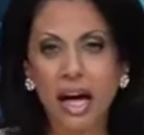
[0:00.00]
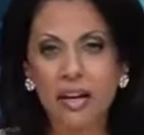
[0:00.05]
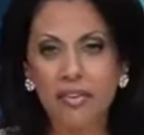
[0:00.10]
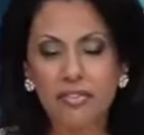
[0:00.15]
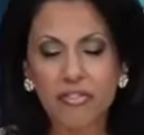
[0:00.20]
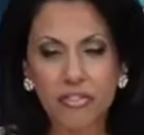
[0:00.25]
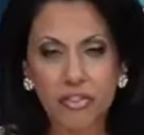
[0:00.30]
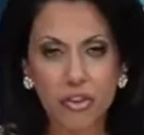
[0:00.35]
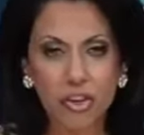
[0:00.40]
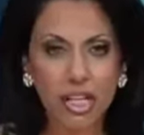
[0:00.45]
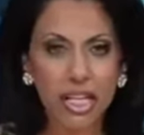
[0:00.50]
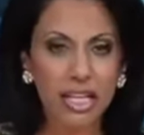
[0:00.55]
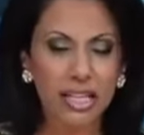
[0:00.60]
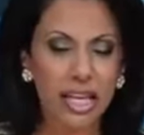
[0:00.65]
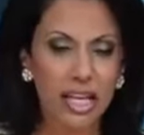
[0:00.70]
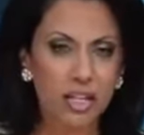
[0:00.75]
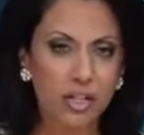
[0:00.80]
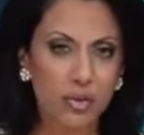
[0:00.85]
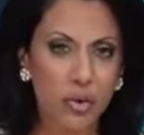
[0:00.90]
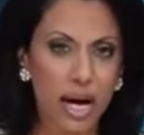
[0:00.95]
and fooling
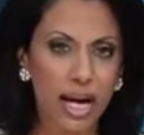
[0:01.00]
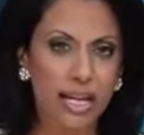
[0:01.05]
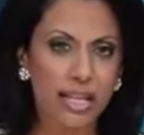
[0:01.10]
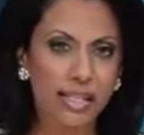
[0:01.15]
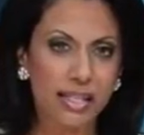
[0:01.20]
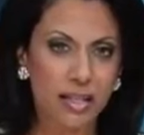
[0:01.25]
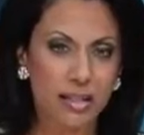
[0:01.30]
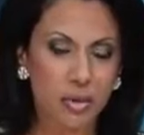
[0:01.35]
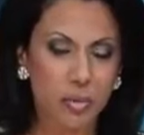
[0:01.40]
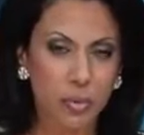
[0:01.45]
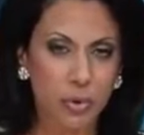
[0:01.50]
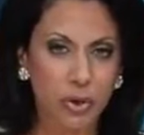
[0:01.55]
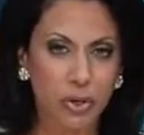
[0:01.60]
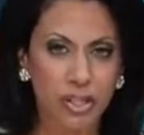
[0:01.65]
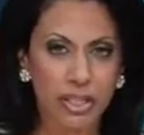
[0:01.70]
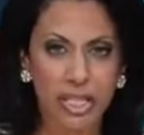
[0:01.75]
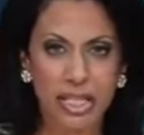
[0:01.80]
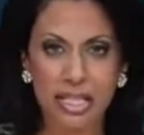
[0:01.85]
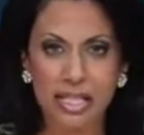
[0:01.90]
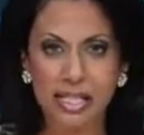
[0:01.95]
the Israelis in the
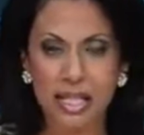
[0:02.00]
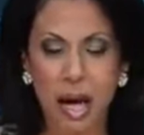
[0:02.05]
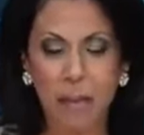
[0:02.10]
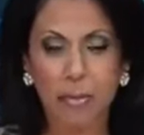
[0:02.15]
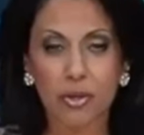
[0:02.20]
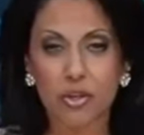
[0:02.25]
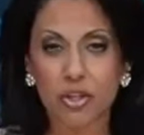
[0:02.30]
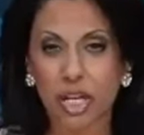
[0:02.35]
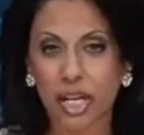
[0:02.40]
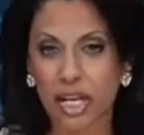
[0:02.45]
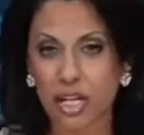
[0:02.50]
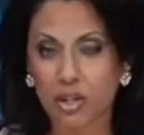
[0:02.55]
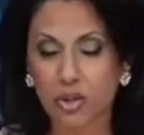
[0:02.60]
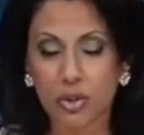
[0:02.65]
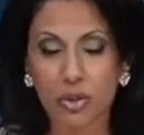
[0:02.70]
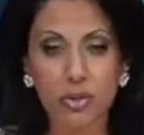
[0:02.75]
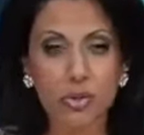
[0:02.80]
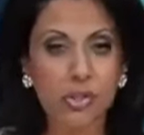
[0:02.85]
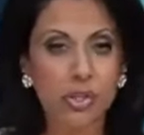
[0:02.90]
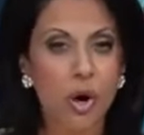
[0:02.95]
world and establishing a
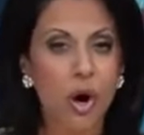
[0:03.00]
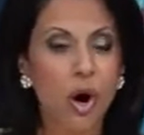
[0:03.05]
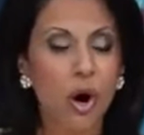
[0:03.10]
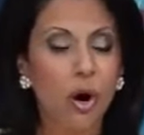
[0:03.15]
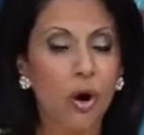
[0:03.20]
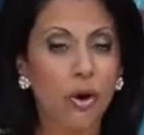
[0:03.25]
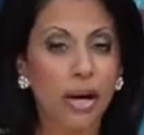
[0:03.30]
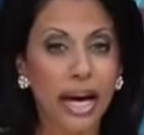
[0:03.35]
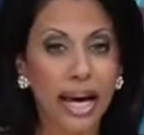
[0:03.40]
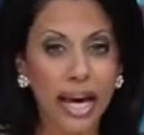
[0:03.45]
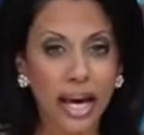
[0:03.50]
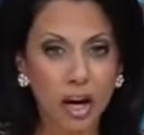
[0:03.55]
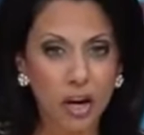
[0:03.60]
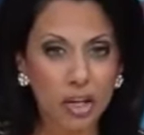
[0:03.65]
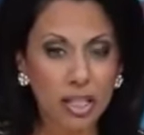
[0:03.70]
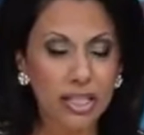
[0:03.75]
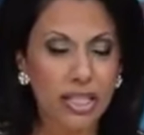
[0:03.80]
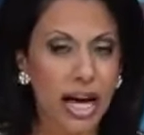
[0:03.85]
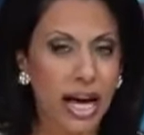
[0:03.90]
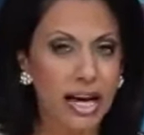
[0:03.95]
truce or a
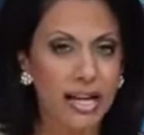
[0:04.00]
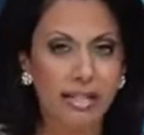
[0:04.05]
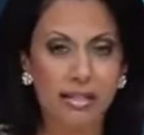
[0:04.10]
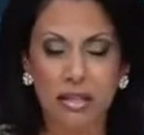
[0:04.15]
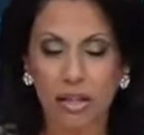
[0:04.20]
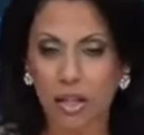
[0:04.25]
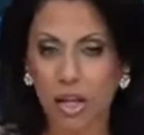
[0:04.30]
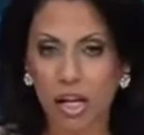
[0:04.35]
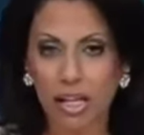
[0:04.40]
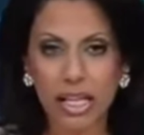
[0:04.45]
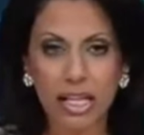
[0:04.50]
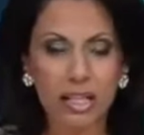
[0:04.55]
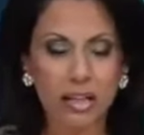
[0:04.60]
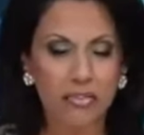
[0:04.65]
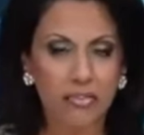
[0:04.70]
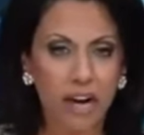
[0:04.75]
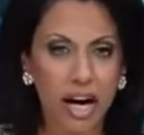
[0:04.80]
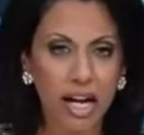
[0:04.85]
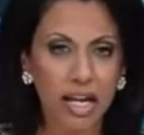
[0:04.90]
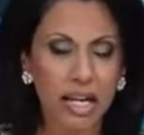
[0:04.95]
hudna. It's a lull in
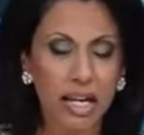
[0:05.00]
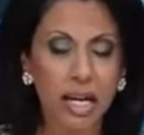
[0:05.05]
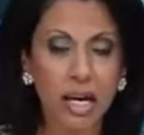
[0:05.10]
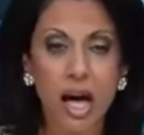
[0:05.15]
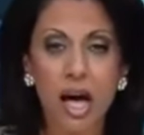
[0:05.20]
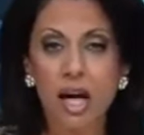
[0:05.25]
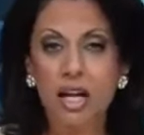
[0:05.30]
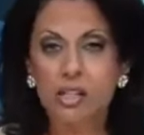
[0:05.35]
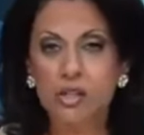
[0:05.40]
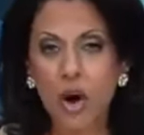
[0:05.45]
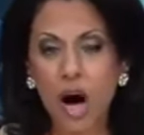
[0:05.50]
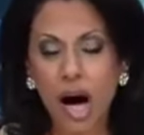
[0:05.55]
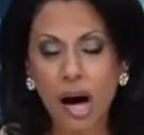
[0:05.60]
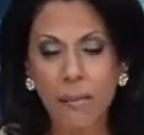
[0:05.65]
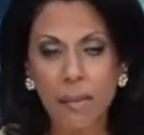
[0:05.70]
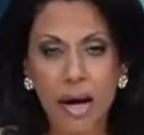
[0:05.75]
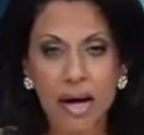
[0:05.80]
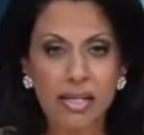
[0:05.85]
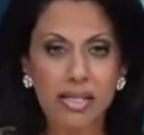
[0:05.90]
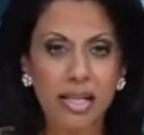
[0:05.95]
the fighting, so
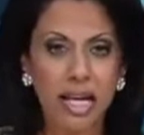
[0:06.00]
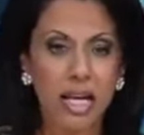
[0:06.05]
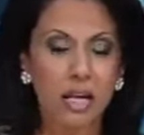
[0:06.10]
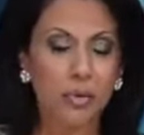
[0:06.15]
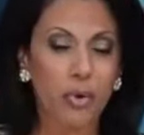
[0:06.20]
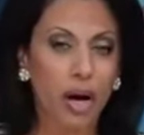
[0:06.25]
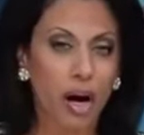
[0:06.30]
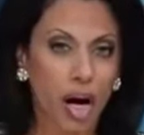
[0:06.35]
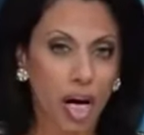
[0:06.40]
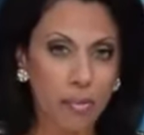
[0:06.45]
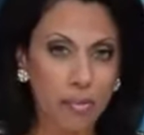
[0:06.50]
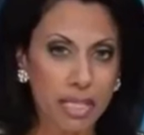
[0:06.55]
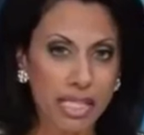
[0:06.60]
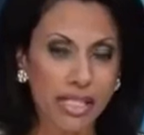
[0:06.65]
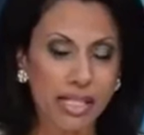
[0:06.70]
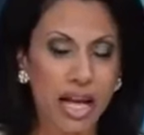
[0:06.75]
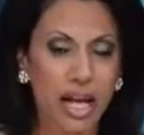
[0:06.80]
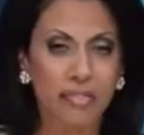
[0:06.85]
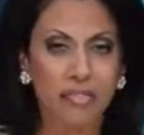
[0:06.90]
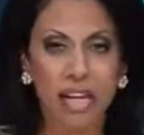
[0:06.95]
Hamas can rearm
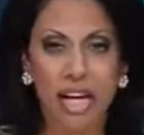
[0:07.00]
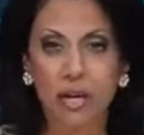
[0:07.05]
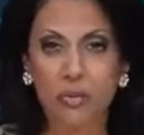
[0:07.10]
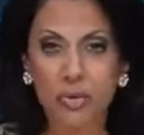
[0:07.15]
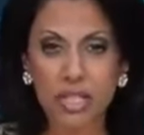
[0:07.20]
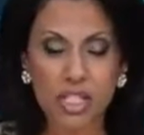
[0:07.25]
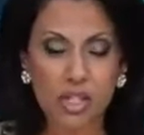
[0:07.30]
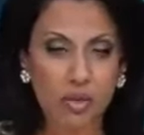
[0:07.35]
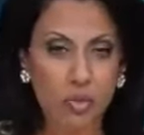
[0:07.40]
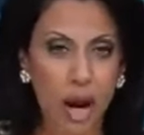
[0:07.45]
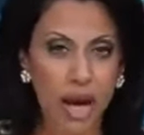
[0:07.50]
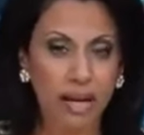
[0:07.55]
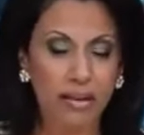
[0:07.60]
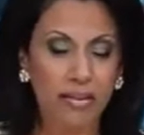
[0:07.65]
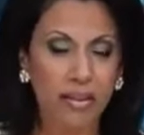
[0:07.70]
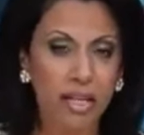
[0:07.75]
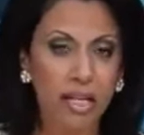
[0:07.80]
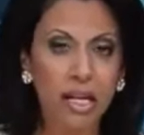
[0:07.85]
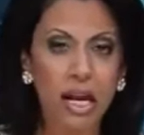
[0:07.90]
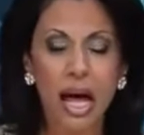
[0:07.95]
itself, can
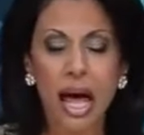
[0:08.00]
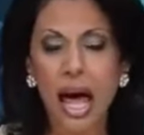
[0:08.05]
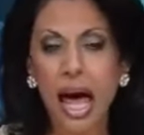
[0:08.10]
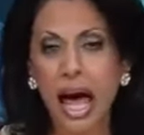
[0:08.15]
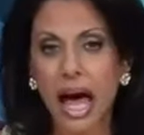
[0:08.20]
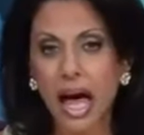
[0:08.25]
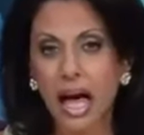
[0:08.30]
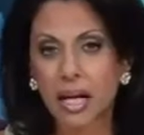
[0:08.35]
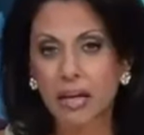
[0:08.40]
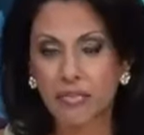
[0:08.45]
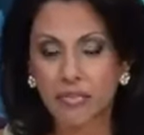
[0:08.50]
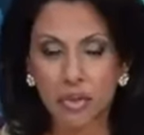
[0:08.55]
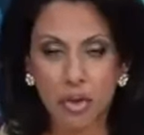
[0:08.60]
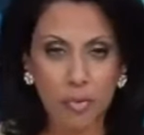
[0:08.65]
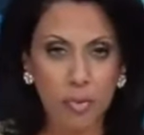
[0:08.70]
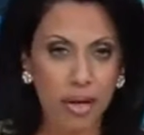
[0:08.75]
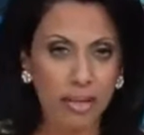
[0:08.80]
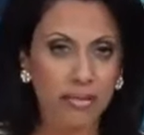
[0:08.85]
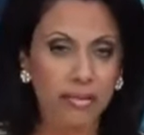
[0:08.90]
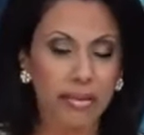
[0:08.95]
re-strengthen, and a
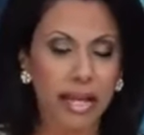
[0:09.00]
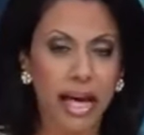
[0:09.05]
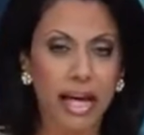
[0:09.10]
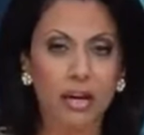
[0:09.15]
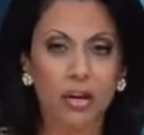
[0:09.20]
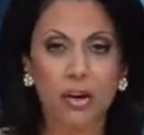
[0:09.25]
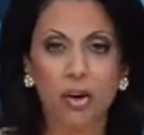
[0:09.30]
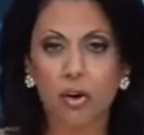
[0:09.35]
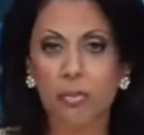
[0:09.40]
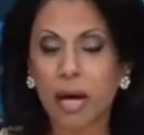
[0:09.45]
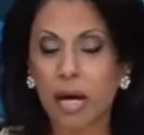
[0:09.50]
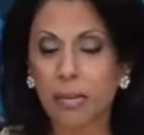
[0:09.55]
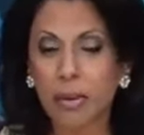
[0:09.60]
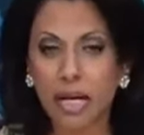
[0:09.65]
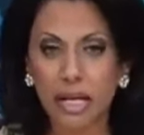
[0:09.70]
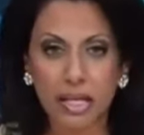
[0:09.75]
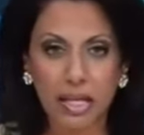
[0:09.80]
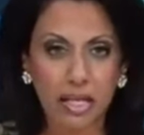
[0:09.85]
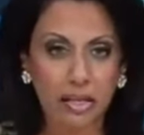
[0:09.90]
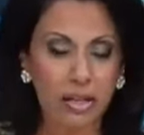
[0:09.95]
few months later yep. or
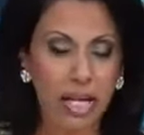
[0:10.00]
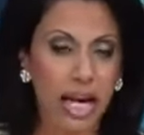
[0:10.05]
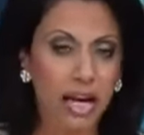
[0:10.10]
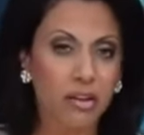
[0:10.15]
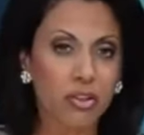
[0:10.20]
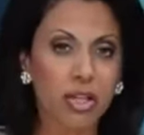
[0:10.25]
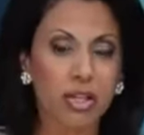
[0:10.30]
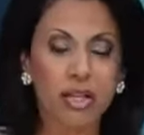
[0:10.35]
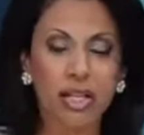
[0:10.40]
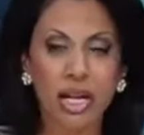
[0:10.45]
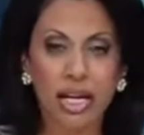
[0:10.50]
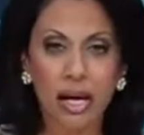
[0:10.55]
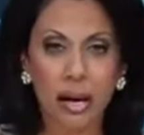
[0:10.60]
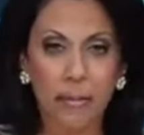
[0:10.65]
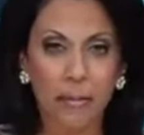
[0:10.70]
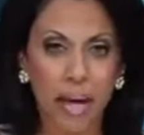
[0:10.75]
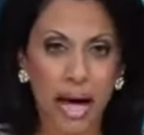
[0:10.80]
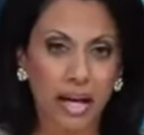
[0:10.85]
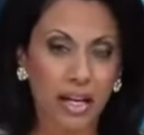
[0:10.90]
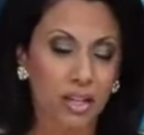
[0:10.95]
maybe a year right. later, they're going to
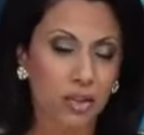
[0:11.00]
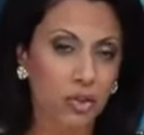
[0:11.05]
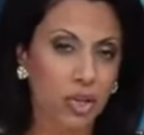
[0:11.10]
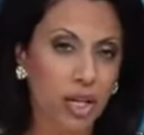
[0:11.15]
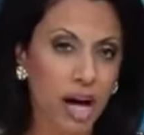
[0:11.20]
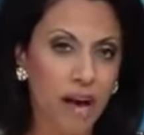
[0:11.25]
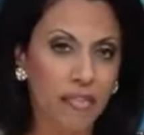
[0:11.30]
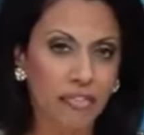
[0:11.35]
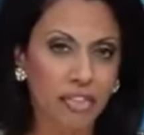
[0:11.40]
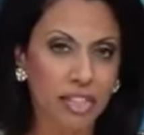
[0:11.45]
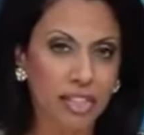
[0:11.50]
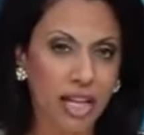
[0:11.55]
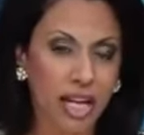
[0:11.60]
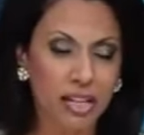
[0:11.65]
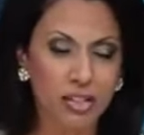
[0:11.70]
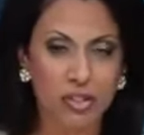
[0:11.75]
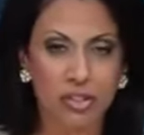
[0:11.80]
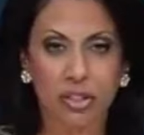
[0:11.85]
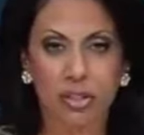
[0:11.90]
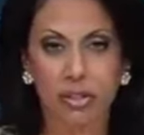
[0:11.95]
come back into a
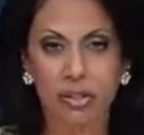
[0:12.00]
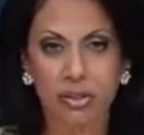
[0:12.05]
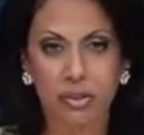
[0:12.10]
confrontation.